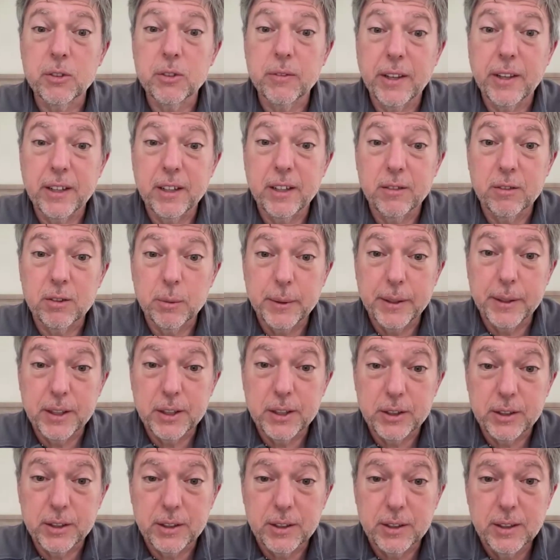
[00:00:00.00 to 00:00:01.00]
of that
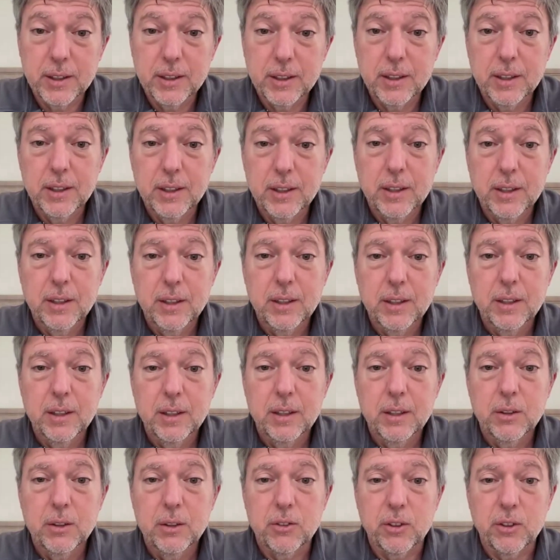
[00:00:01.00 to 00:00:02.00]
information.
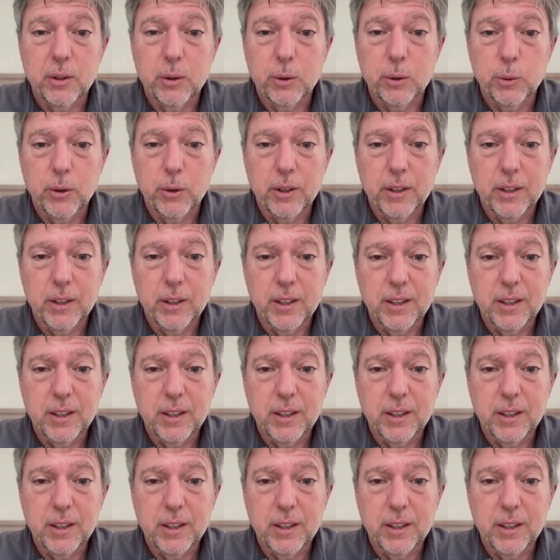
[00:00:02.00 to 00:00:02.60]
So